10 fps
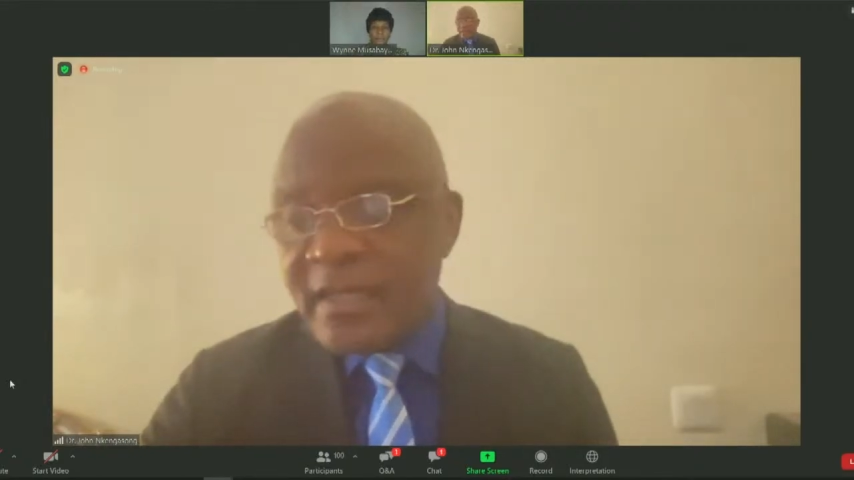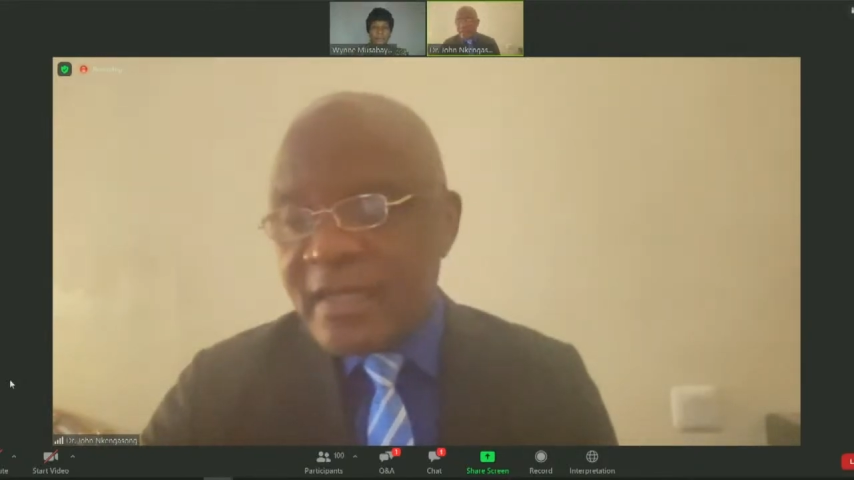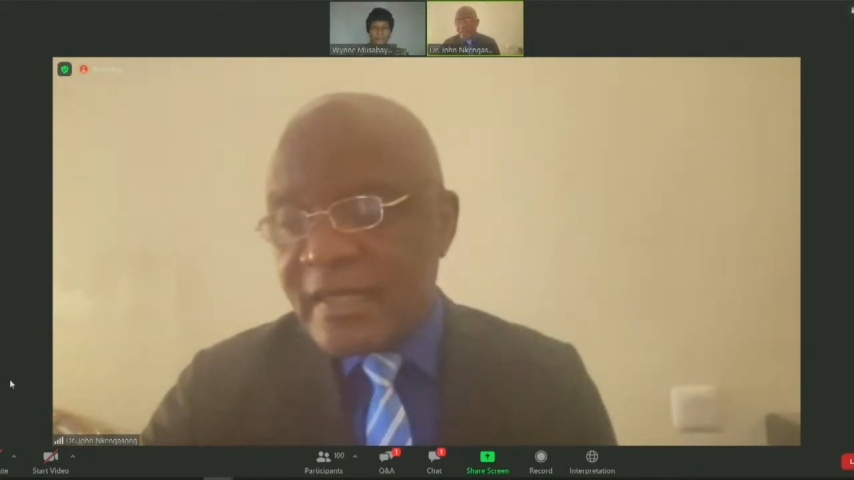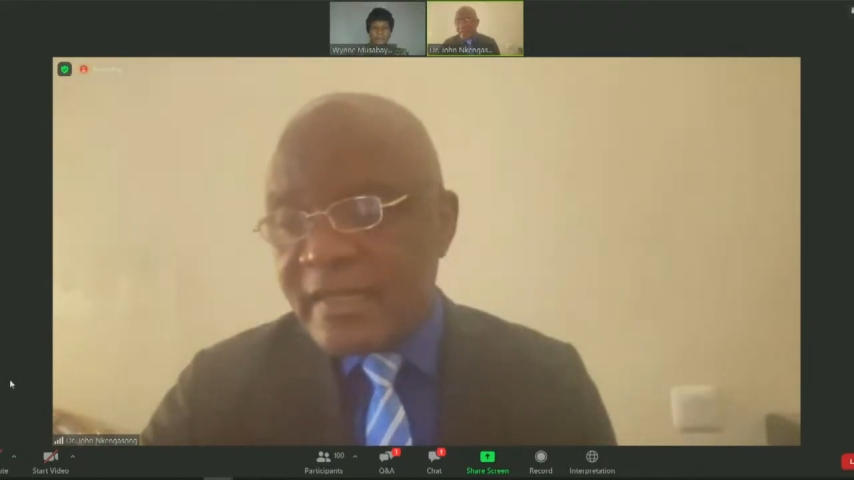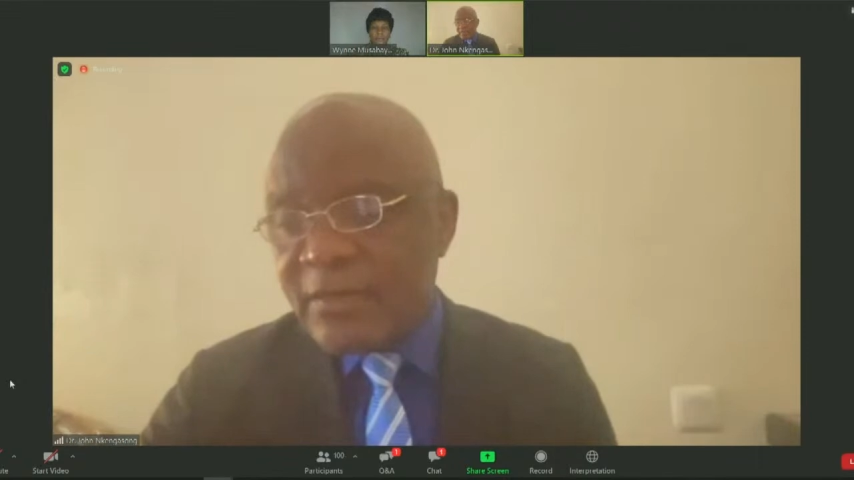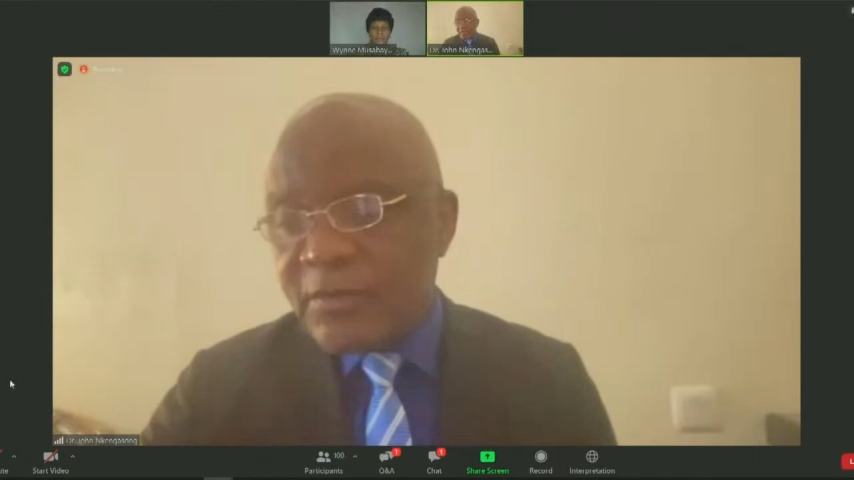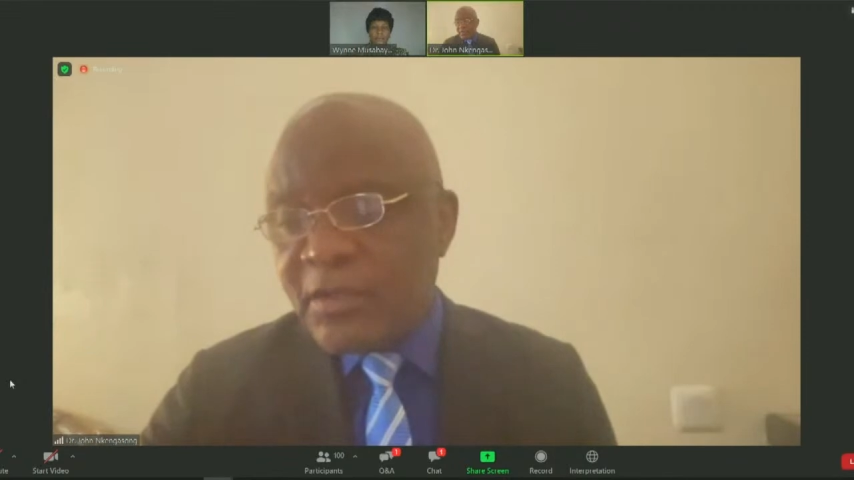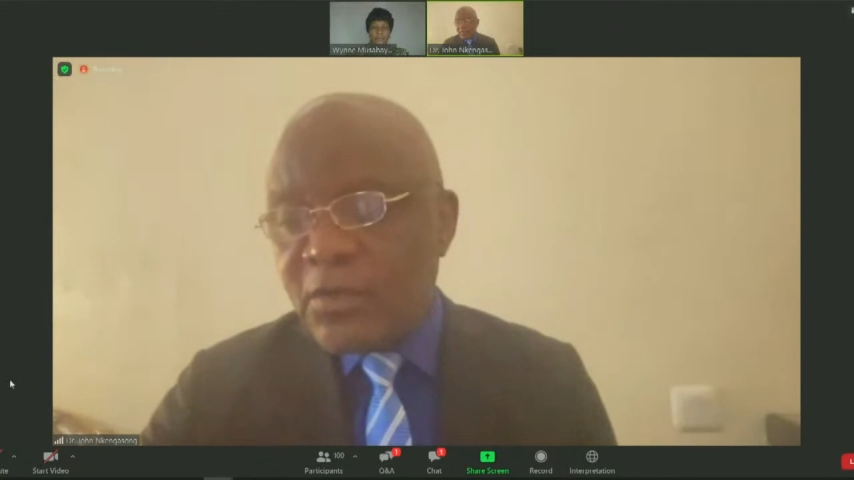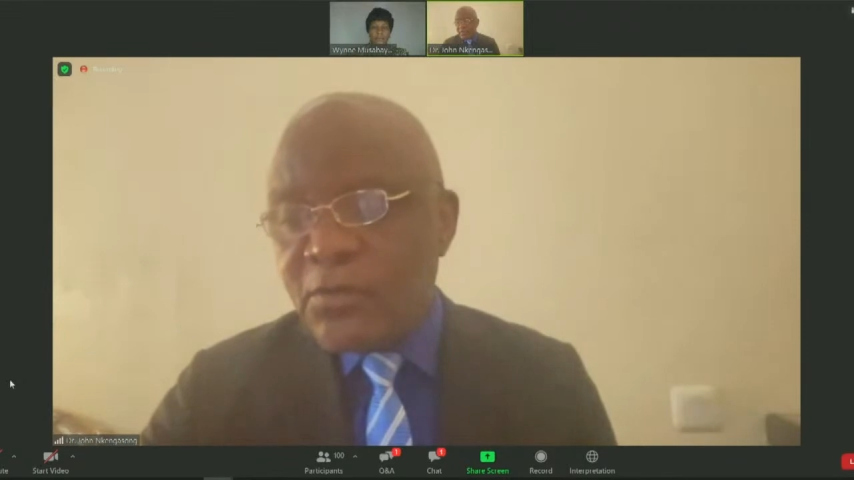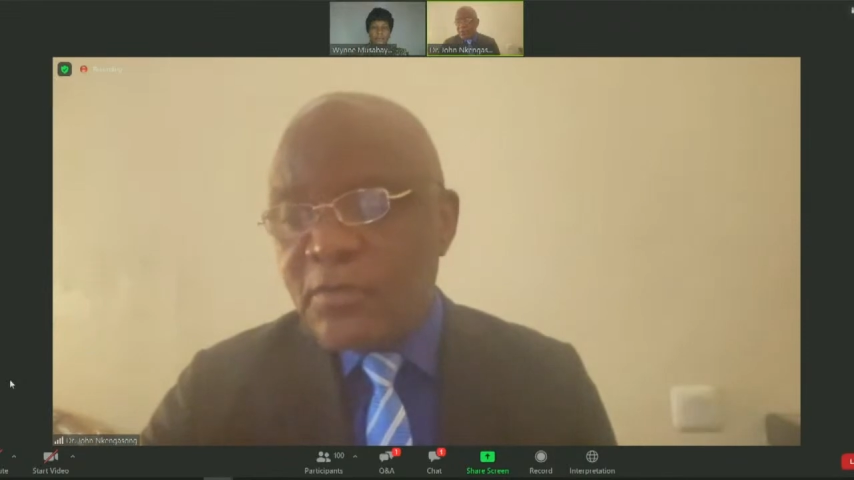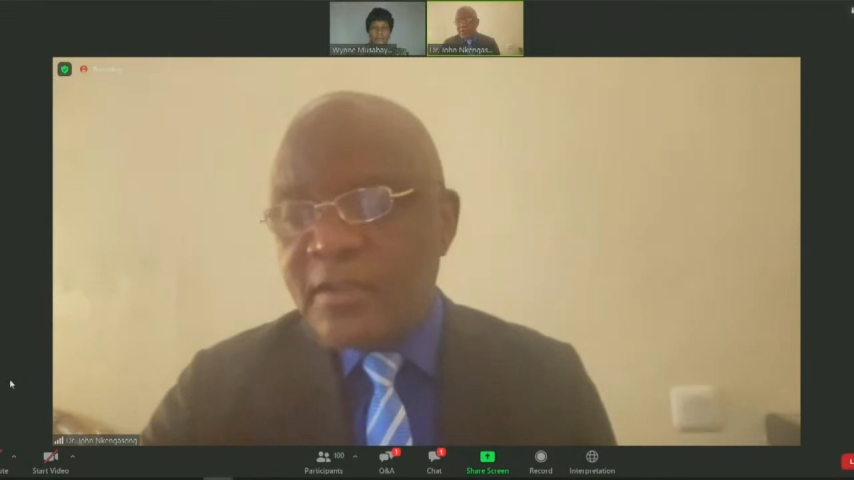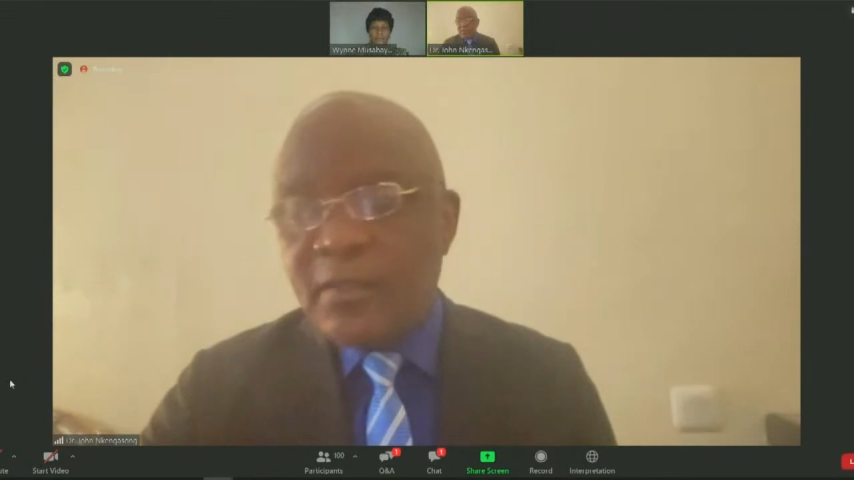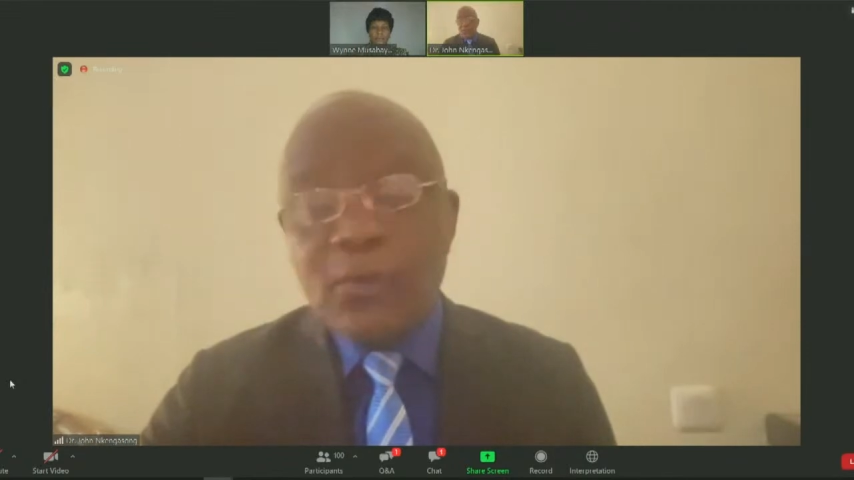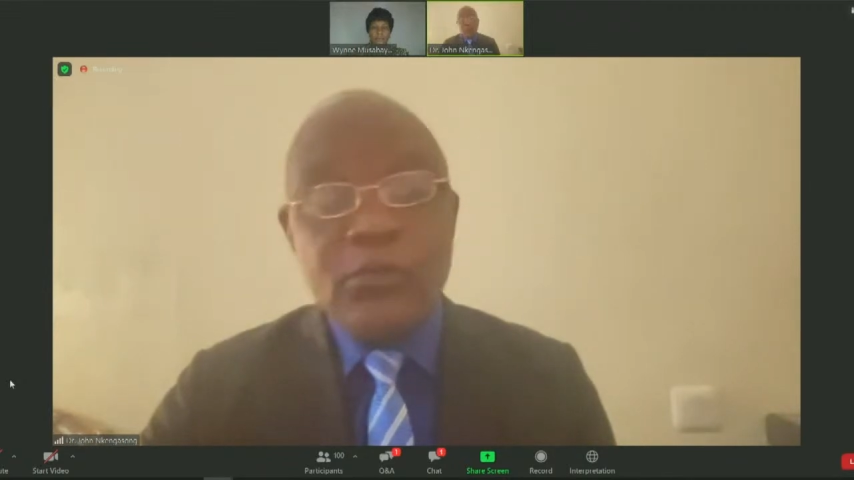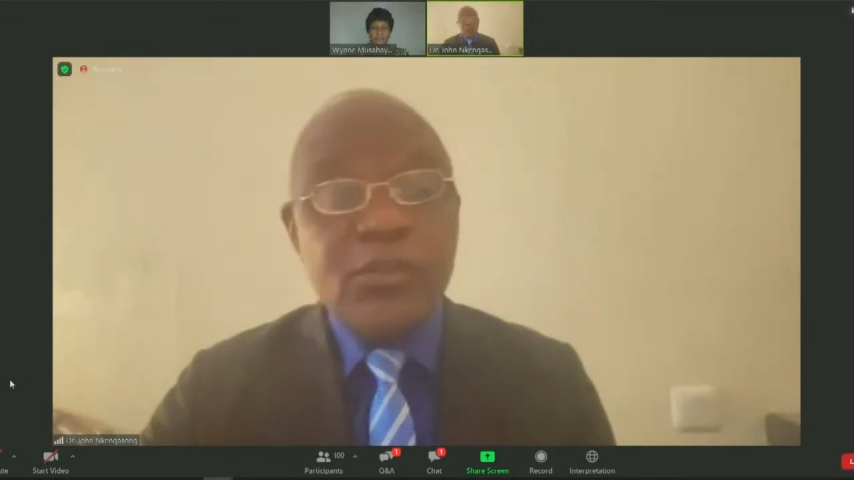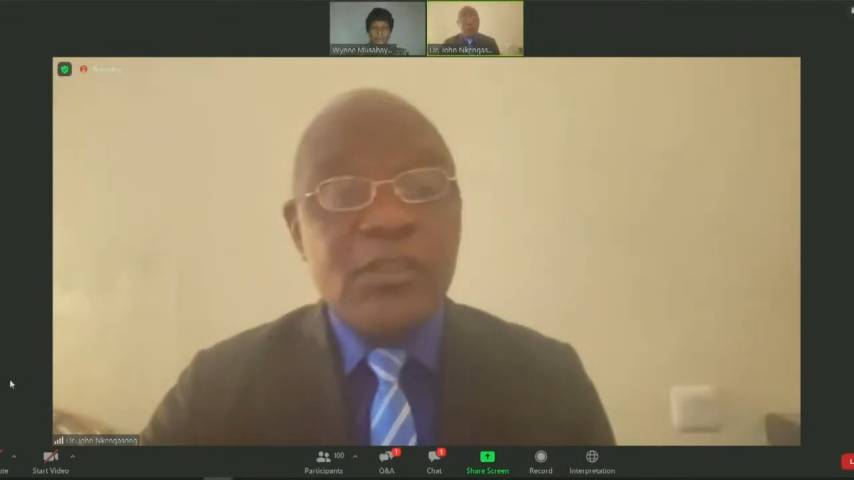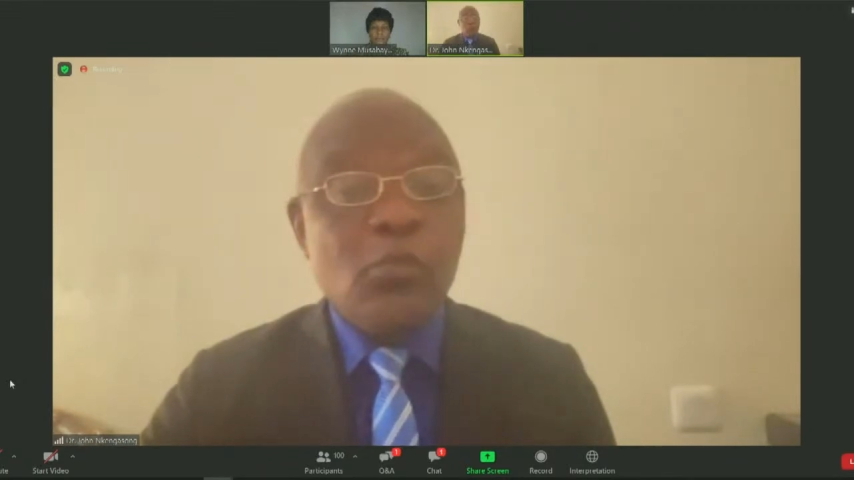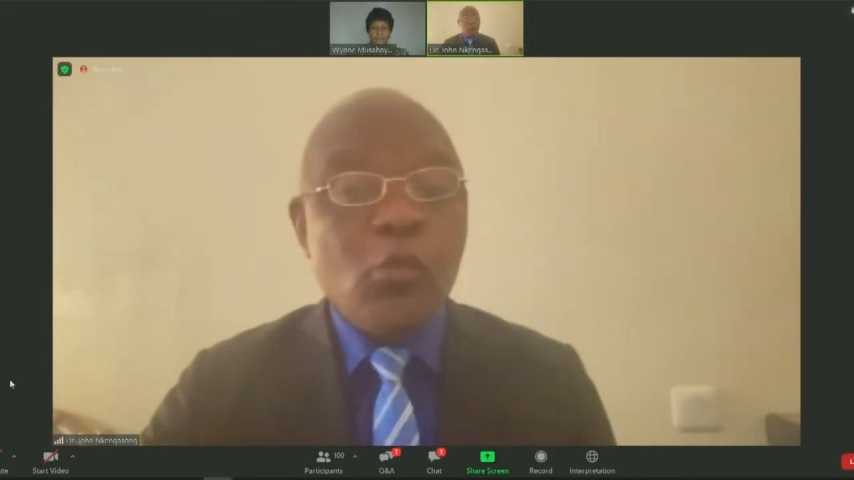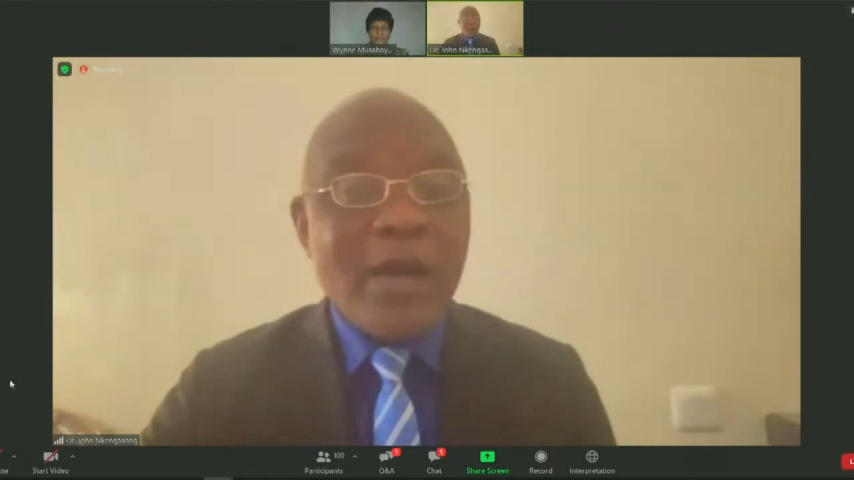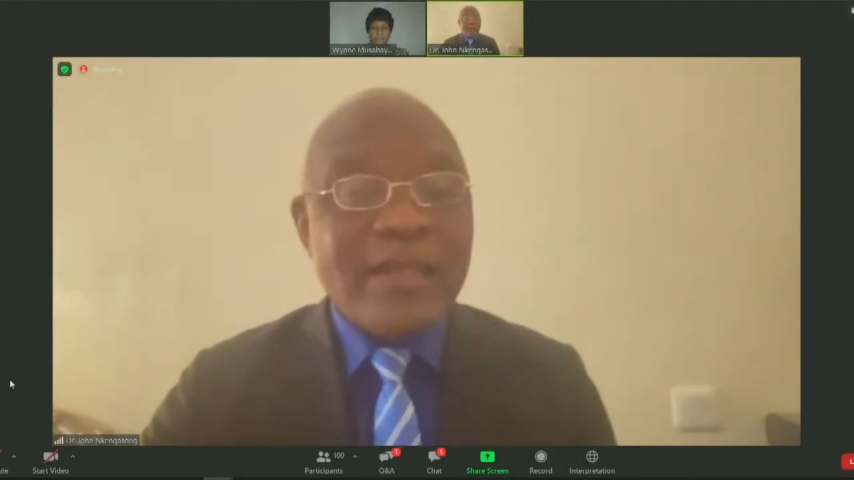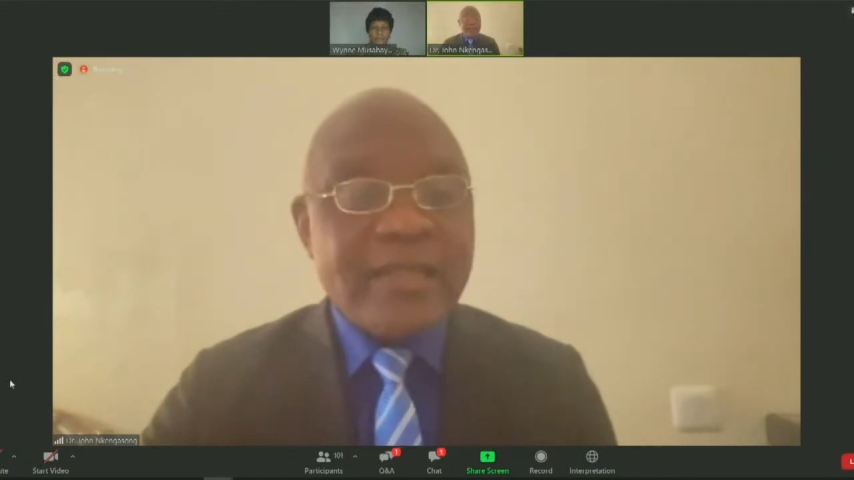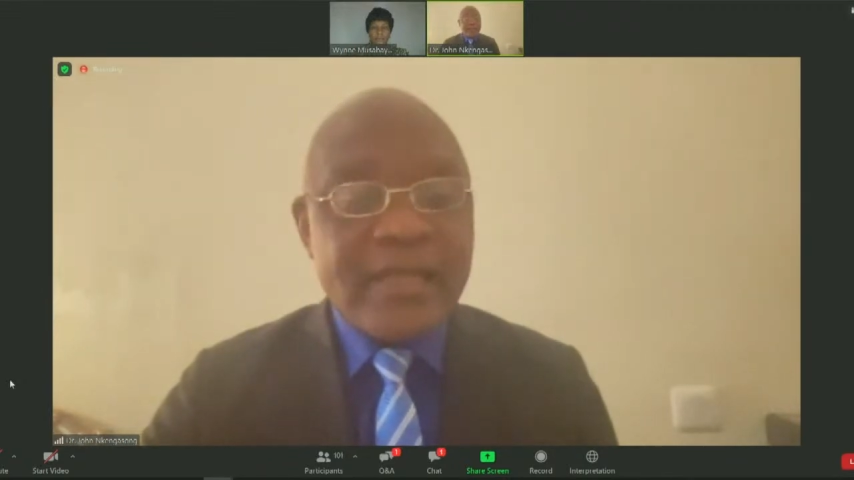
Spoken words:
And they will include just 1